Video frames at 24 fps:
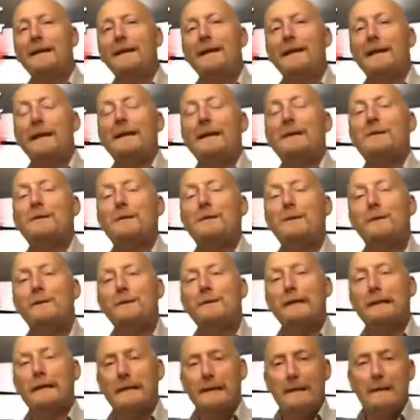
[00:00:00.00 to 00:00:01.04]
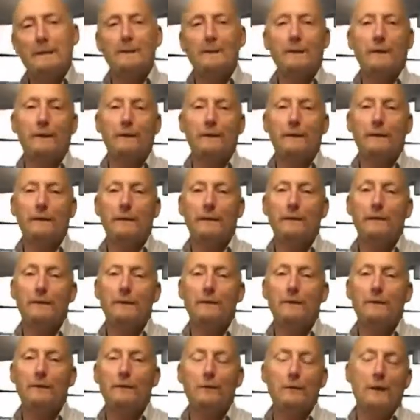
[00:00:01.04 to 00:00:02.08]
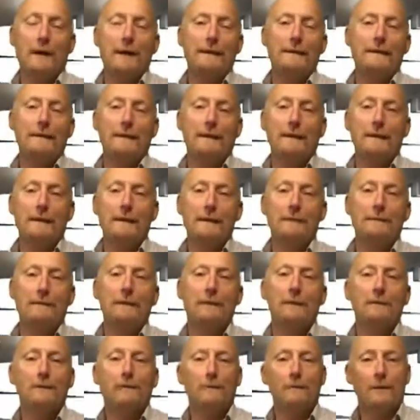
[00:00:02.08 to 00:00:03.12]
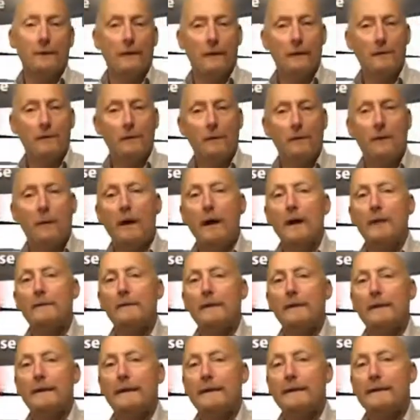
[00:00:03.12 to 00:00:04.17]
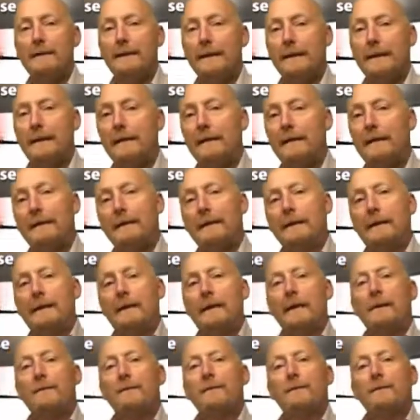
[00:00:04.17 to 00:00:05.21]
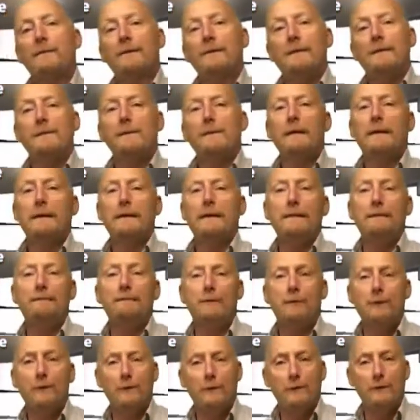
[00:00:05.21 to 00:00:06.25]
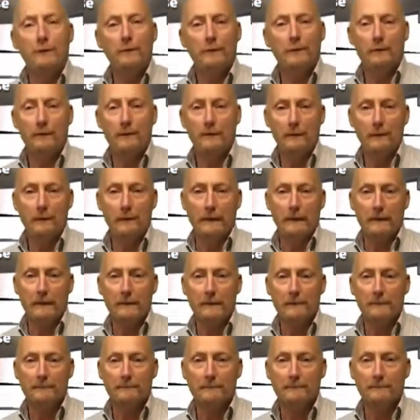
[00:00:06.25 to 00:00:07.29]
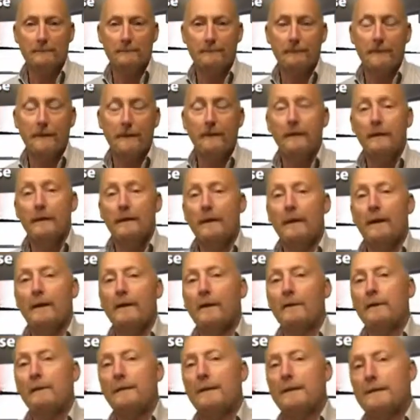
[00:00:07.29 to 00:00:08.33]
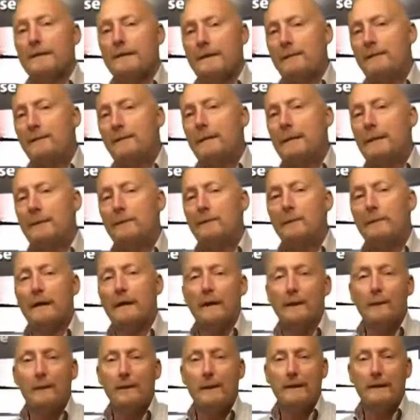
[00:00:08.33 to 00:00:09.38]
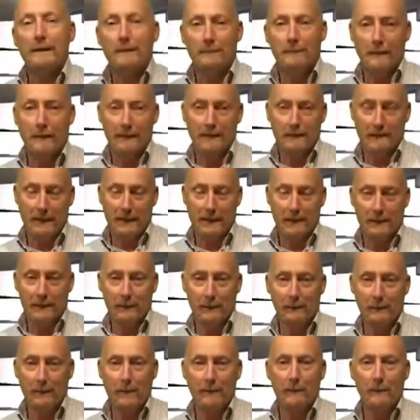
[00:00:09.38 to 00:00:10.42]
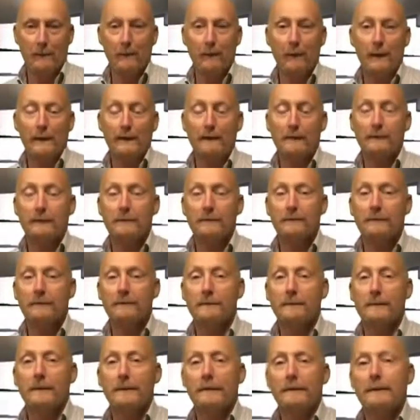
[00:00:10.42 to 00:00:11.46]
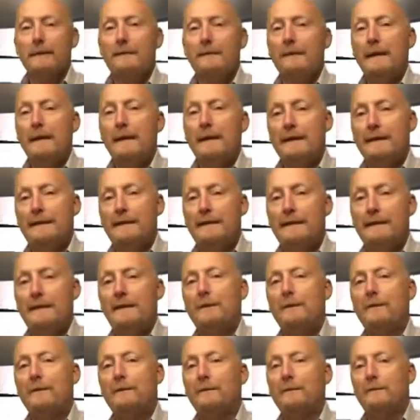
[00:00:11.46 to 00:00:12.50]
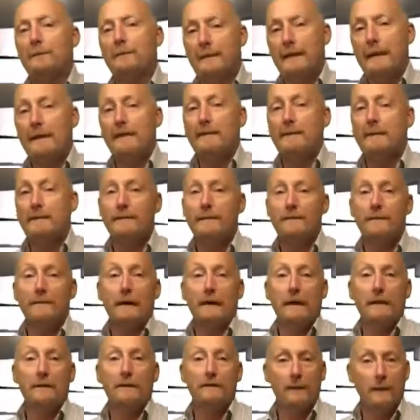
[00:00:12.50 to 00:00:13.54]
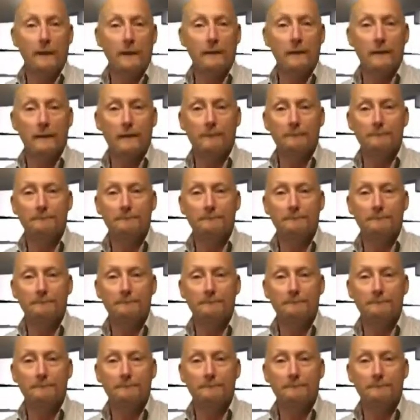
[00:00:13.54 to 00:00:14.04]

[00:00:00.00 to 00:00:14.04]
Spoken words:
It's during this period that you drastically limit your carbohydrate intake for typically 2 to 3 weeks. Although some people get quite a buzz out of the rapid weight loss, and they may continue without ill effects for longer.